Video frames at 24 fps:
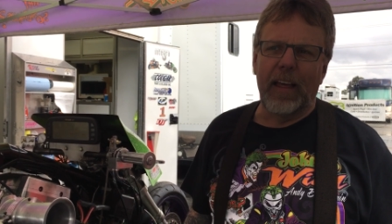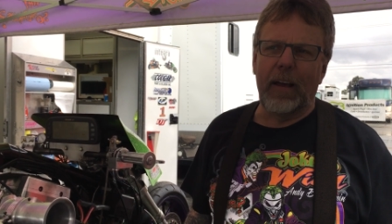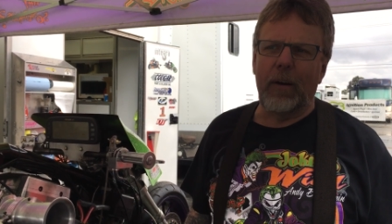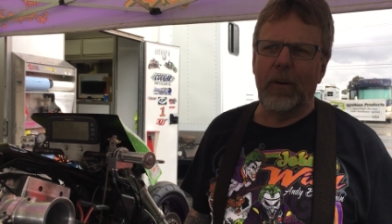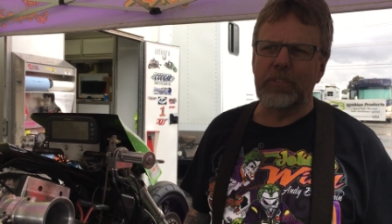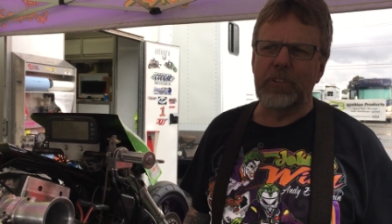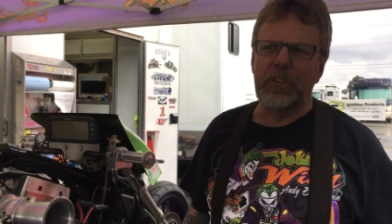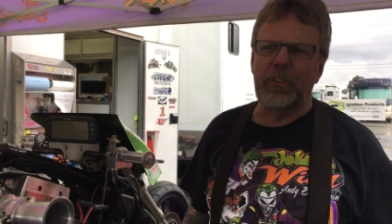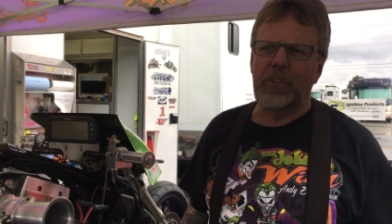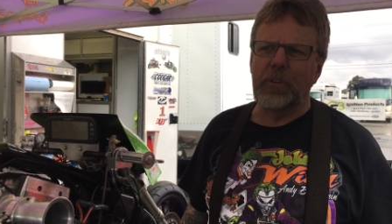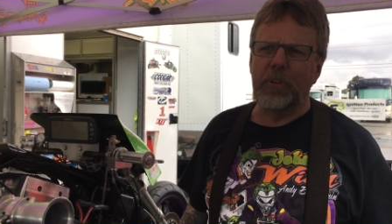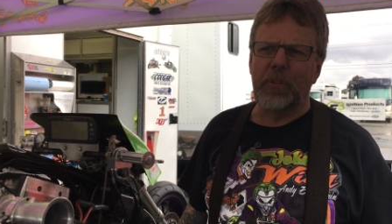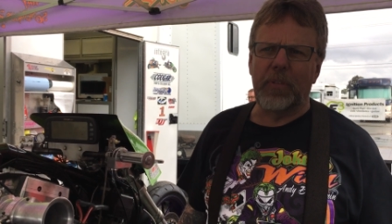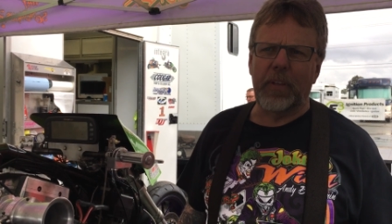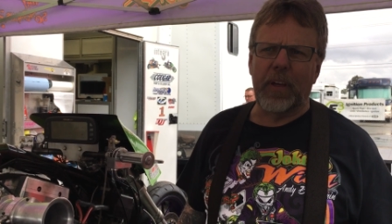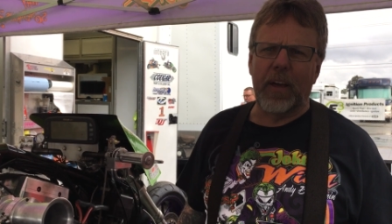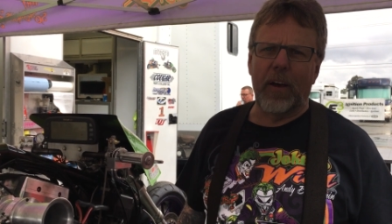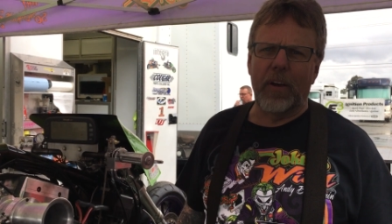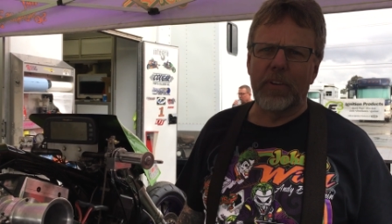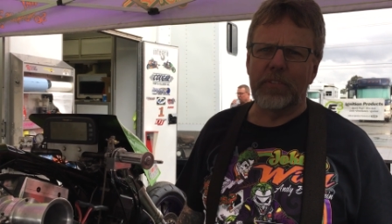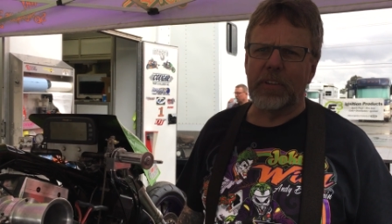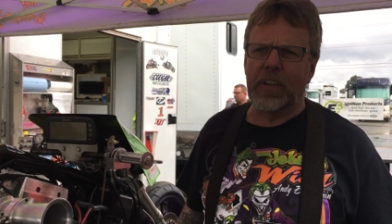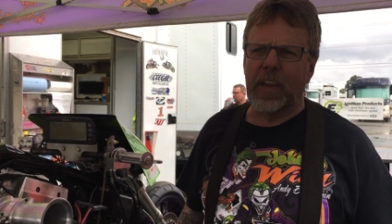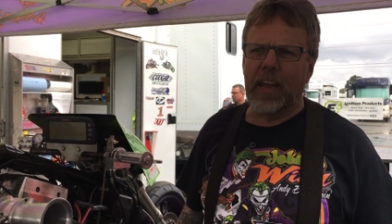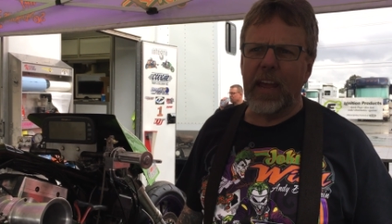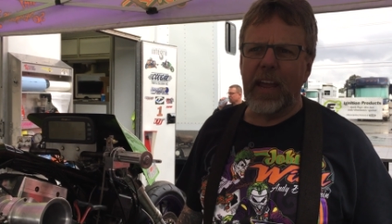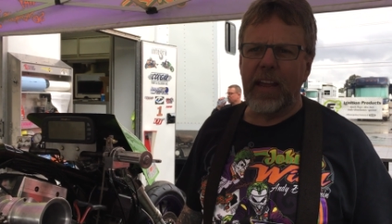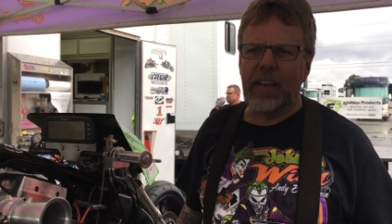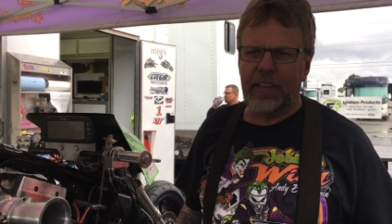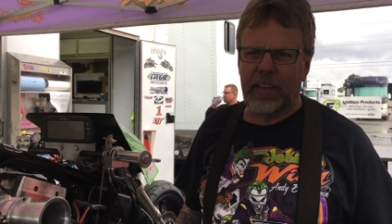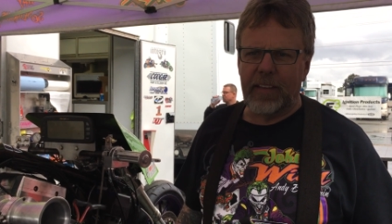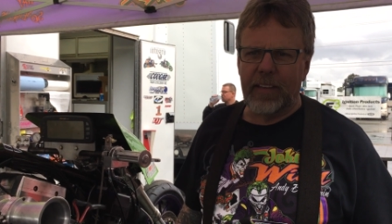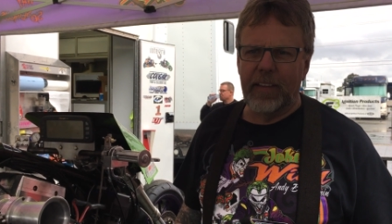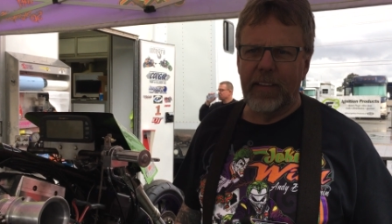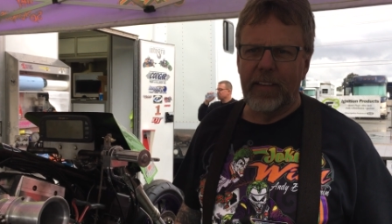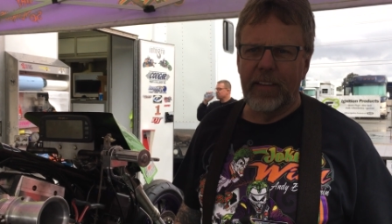was in 2008,
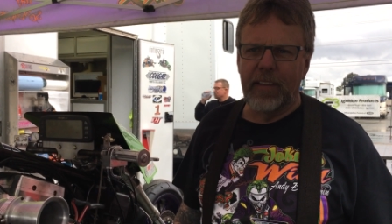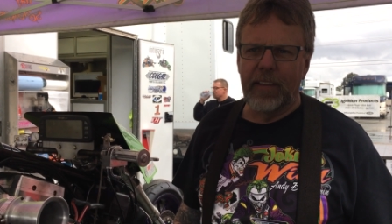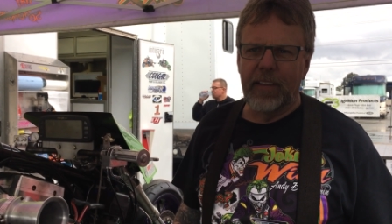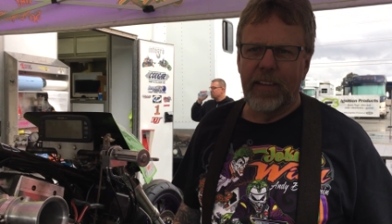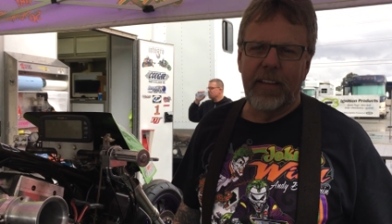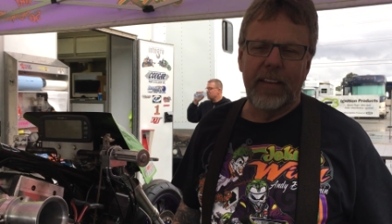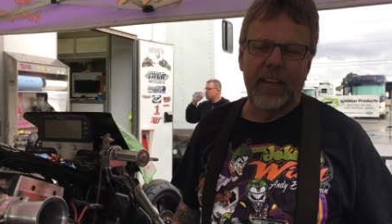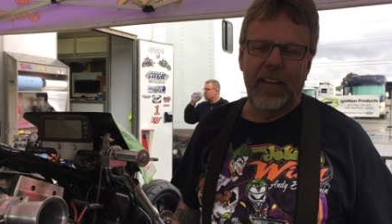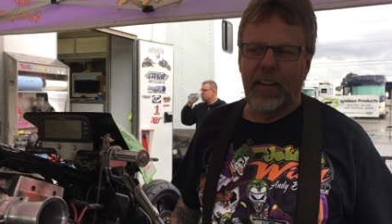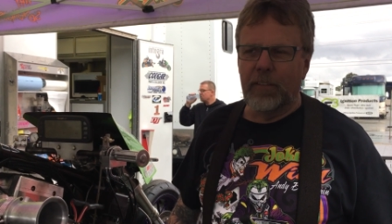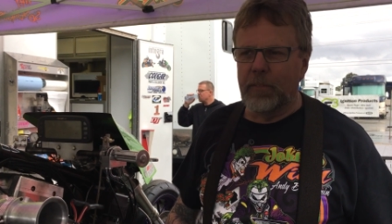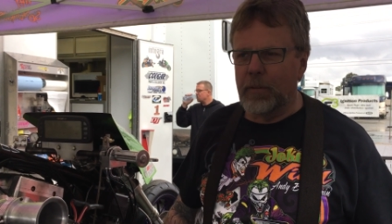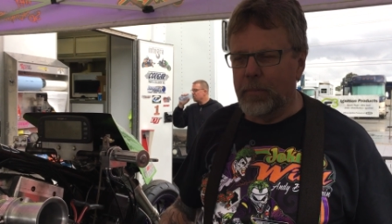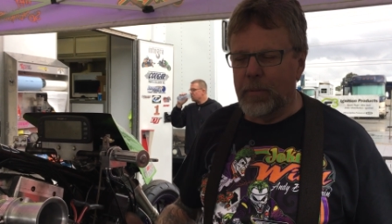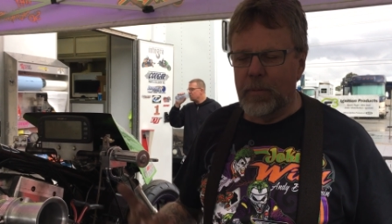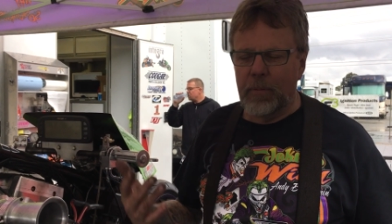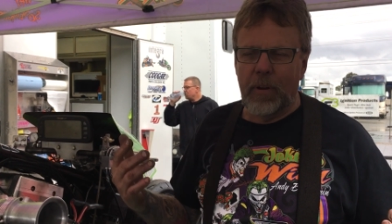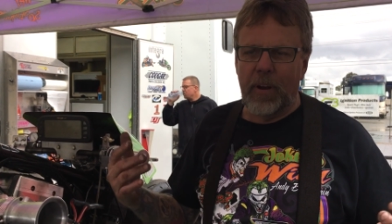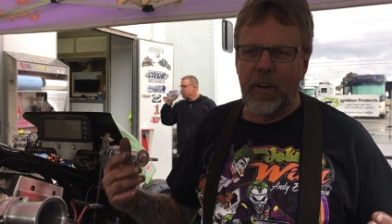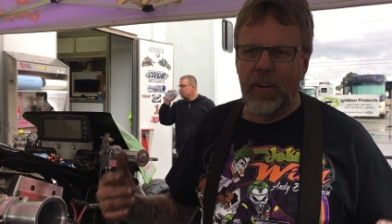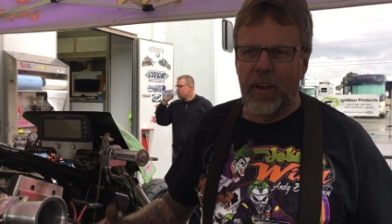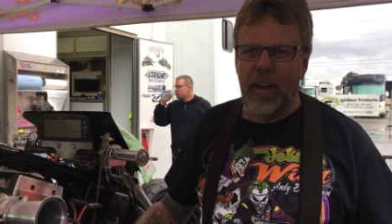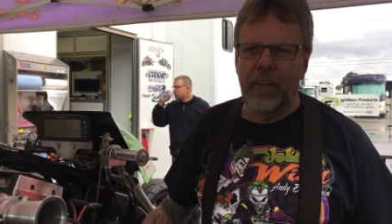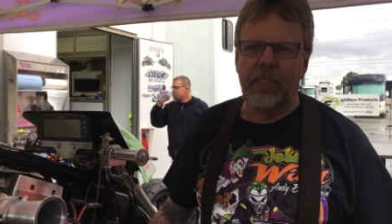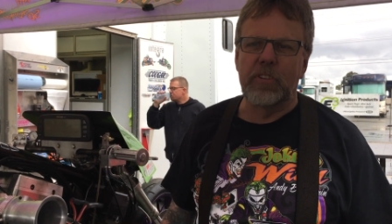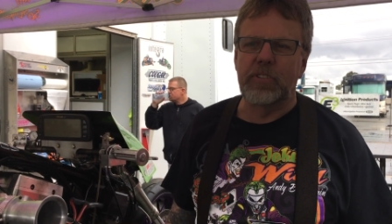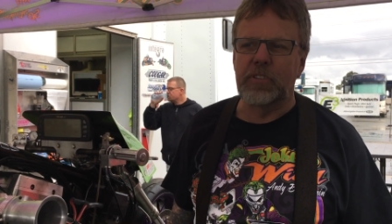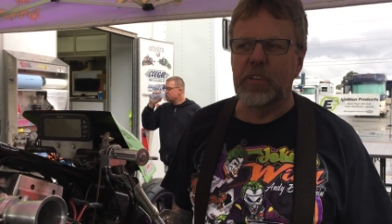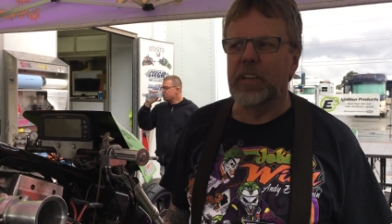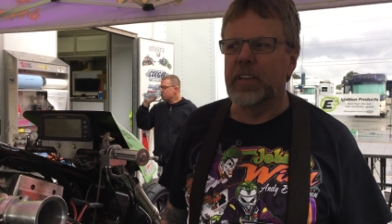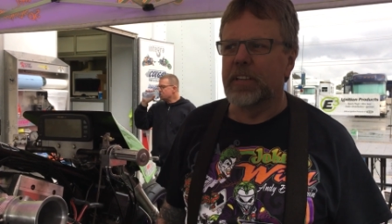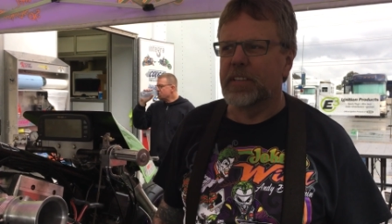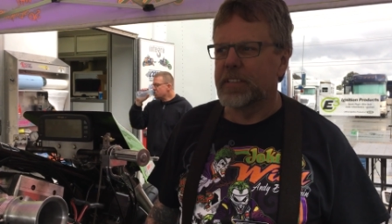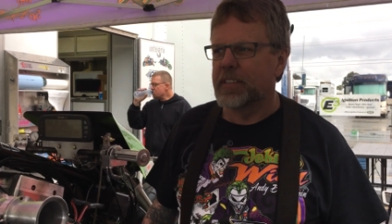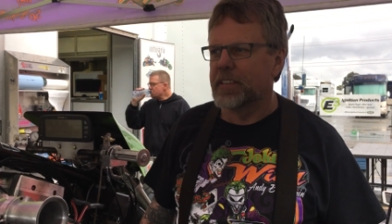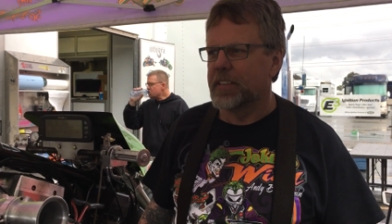and we've been running ever
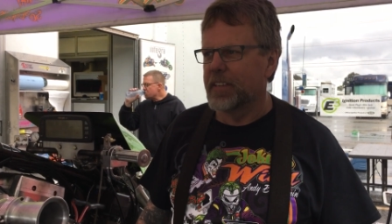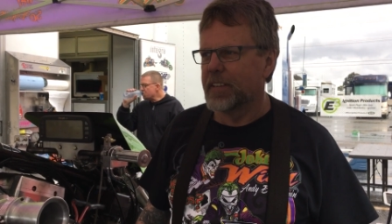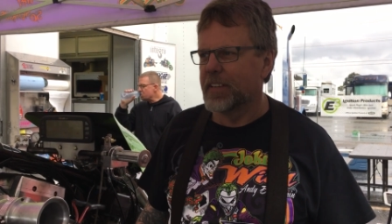since.